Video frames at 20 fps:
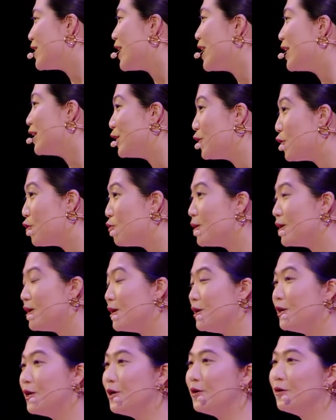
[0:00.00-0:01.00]
that nobody
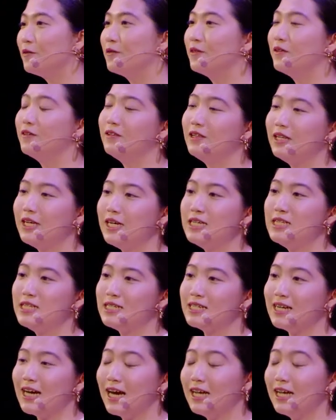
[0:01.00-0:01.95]
knew to lead